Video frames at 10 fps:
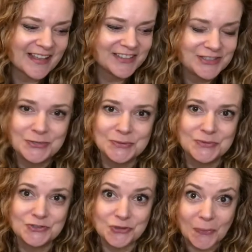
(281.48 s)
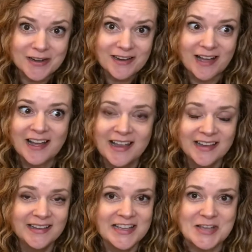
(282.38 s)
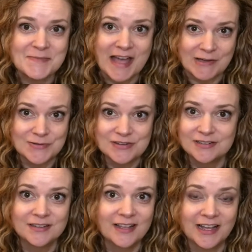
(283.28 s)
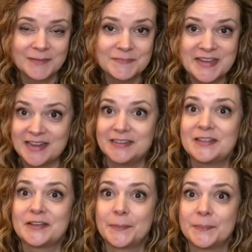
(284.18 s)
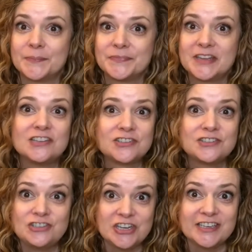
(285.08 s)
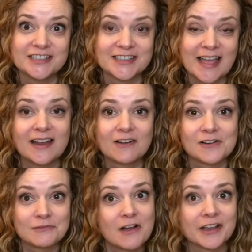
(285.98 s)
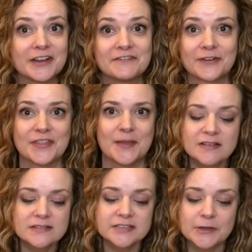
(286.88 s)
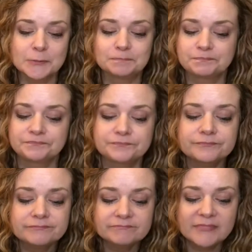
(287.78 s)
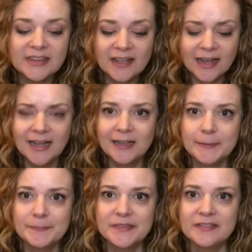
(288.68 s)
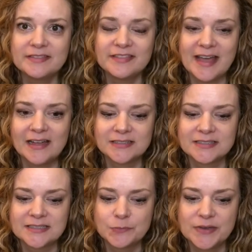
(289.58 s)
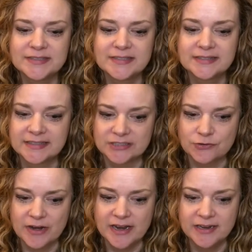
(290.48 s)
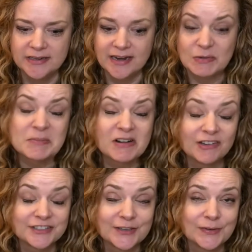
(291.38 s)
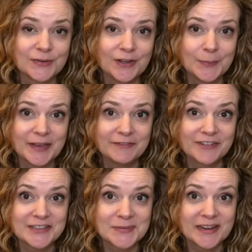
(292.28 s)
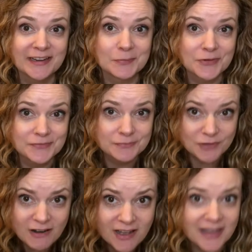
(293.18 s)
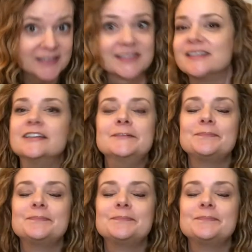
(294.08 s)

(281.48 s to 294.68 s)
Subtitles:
too short, I am out getting them jeans that are long enough for them. So that was 6th grade. I remember also all my friends were getting bras, and